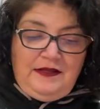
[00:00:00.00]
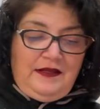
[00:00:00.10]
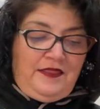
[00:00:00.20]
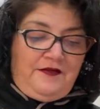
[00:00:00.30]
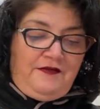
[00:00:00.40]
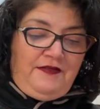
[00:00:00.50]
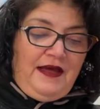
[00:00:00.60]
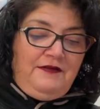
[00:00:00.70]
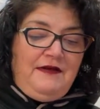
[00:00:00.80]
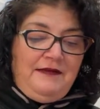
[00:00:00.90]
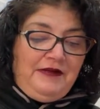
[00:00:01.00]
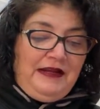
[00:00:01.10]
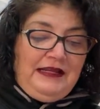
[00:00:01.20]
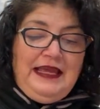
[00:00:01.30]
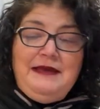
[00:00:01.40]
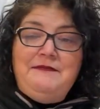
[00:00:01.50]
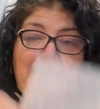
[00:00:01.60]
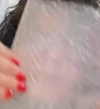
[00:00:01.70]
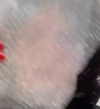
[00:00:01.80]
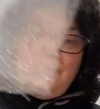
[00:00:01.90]
Throw that away. I'm going to keep
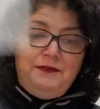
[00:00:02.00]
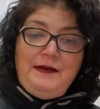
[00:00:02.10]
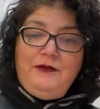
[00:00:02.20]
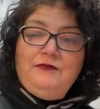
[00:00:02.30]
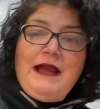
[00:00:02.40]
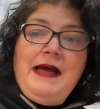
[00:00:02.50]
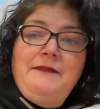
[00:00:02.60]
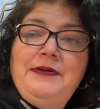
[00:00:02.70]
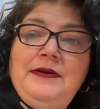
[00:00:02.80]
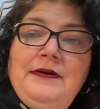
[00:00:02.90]
my little bubble wrap.